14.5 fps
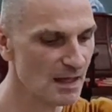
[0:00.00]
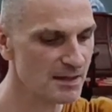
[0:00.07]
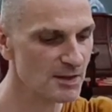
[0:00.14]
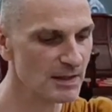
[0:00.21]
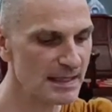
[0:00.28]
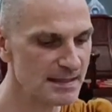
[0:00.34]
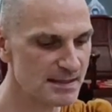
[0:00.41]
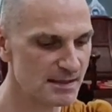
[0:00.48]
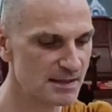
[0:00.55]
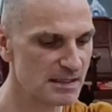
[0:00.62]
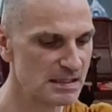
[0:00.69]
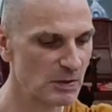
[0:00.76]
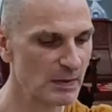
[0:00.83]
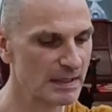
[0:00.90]
So let's
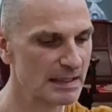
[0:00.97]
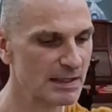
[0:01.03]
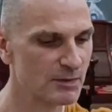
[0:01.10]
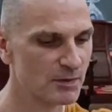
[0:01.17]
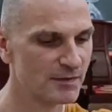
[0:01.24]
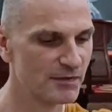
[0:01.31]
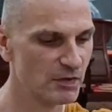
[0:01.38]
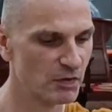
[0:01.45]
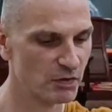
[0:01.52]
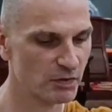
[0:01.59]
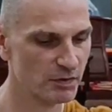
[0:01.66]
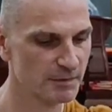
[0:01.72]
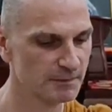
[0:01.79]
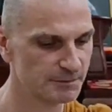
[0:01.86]
just quickly
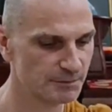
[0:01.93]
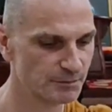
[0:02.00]
review